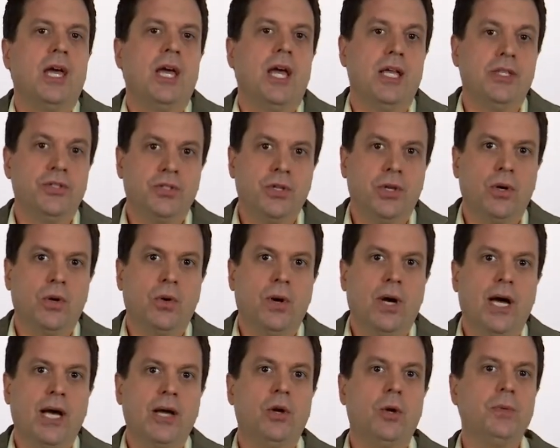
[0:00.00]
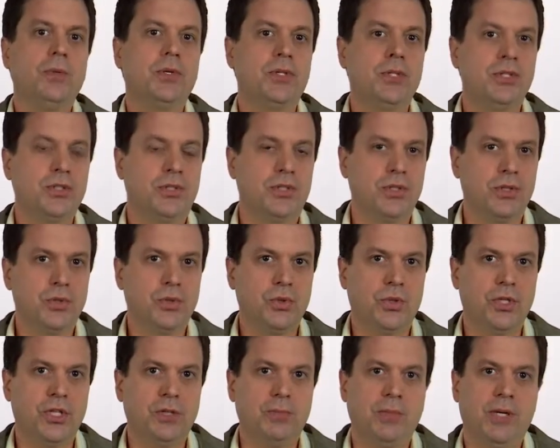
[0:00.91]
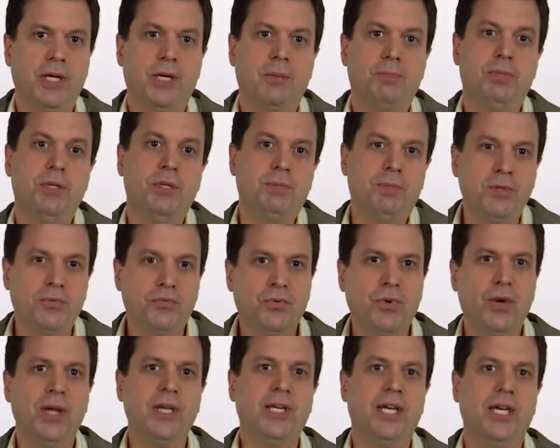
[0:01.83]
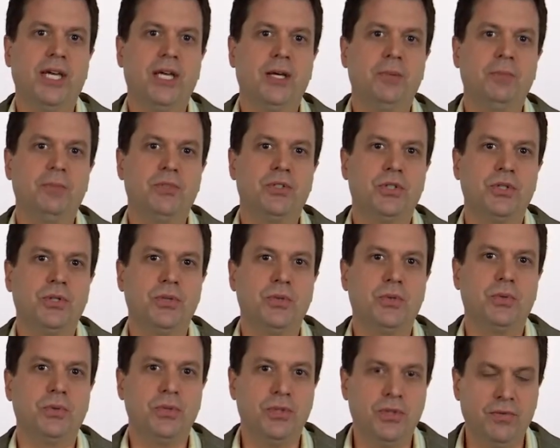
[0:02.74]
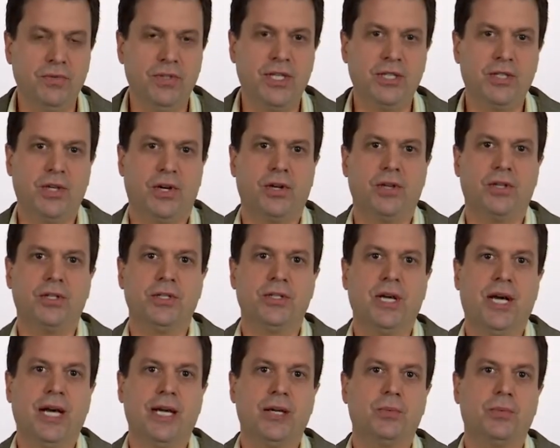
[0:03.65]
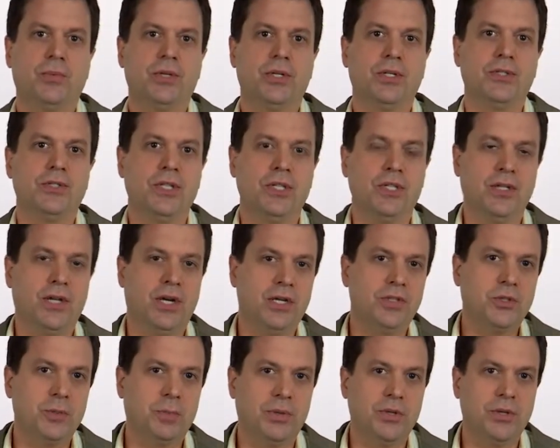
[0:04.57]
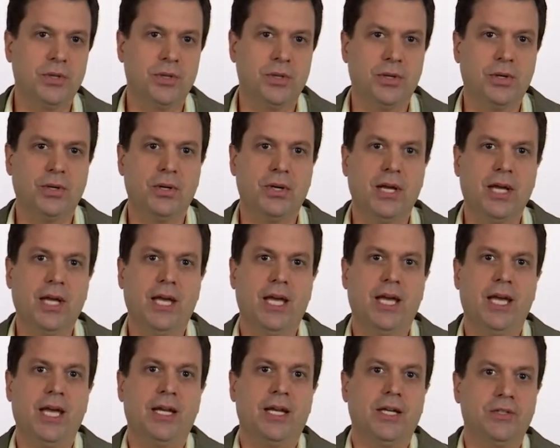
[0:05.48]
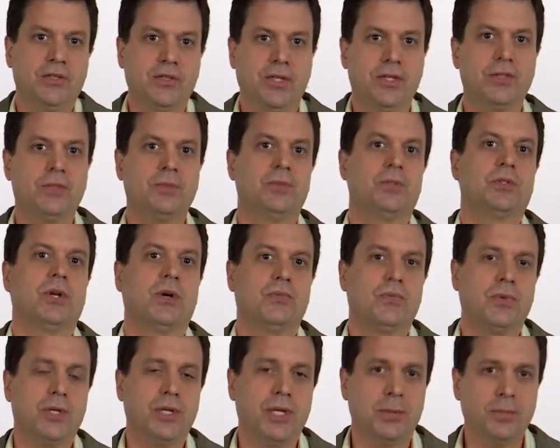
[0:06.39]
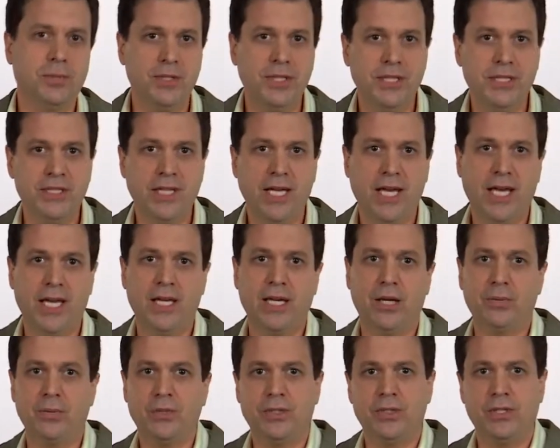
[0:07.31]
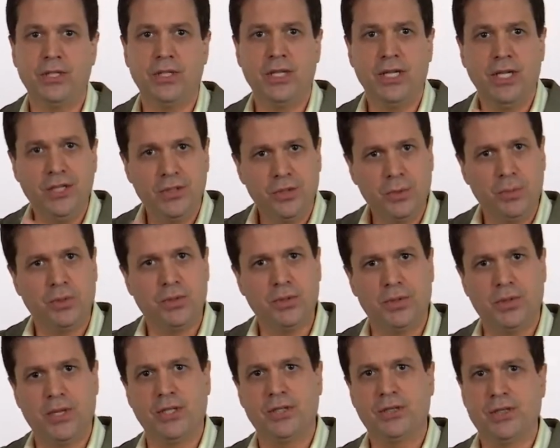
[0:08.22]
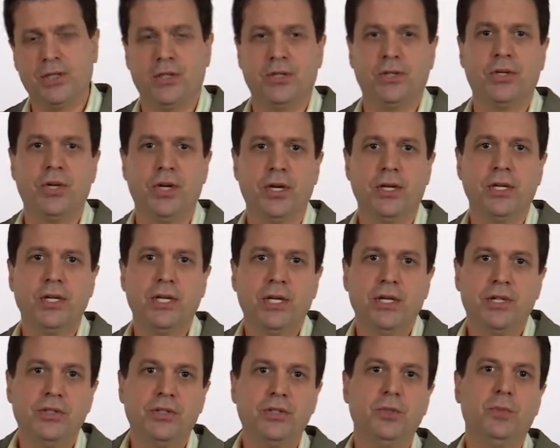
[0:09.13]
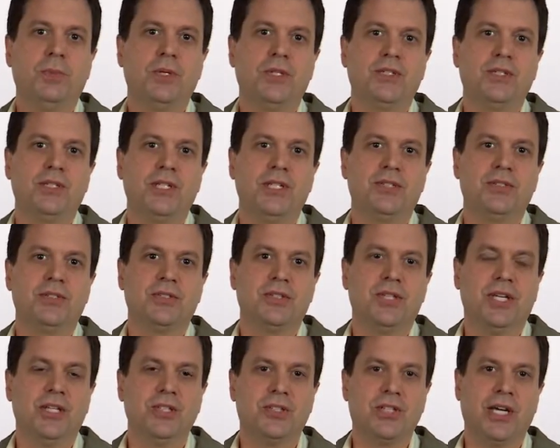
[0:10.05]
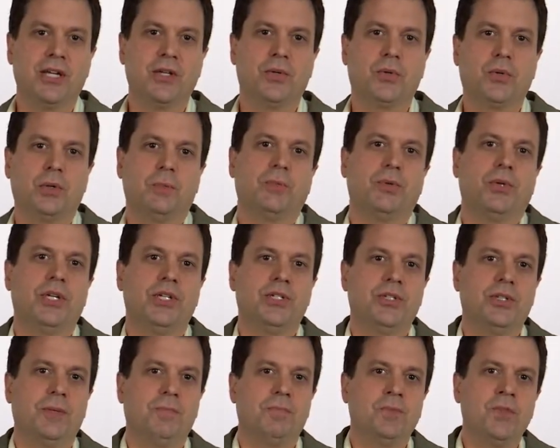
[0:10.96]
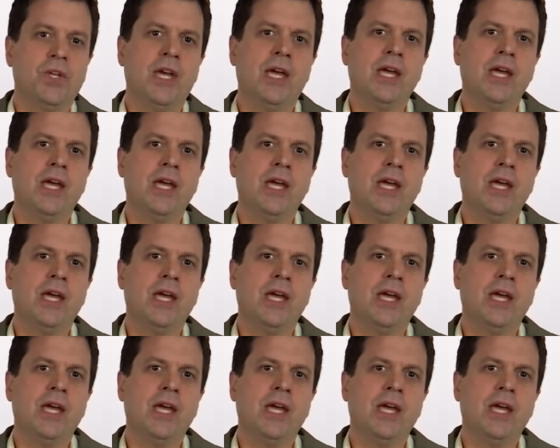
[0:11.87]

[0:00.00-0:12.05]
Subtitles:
And so I hope you'll consider joining me. Before I came to UVA Darden, I was an entrepreneur and I started some software companies, and I was an intrapreneur. I started a new business inside a corporation.